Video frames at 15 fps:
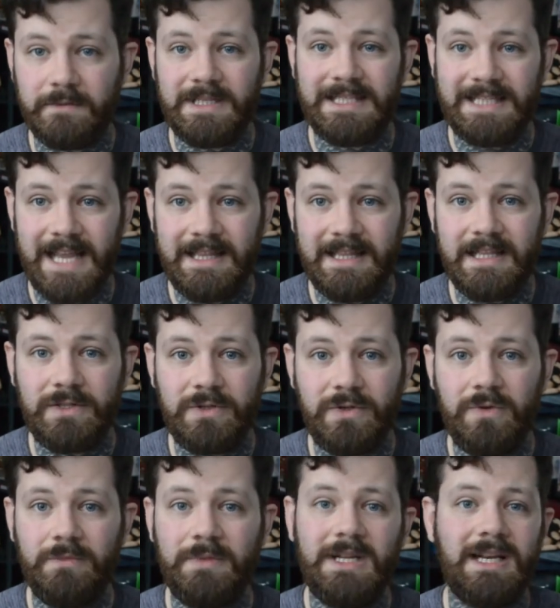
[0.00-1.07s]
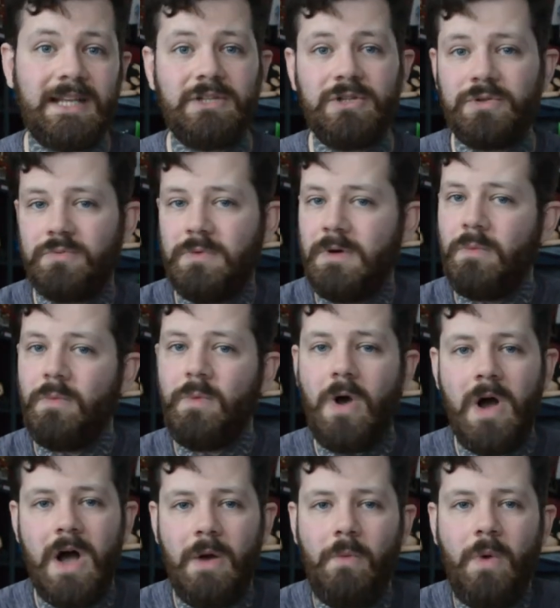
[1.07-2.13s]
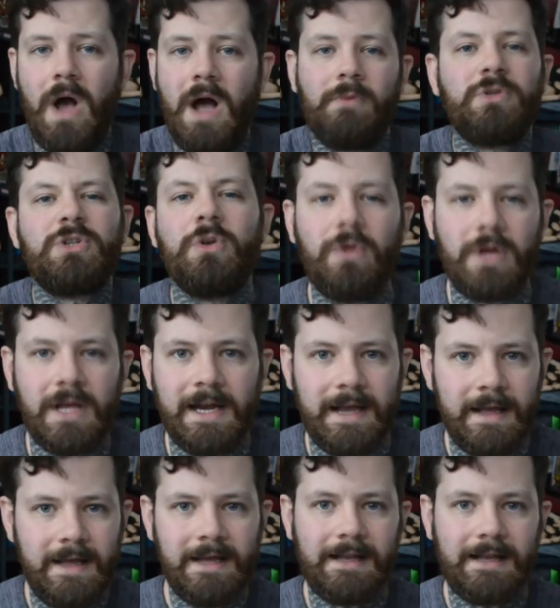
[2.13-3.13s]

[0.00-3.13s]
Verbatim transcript: to send it to me like just what what what I was looking at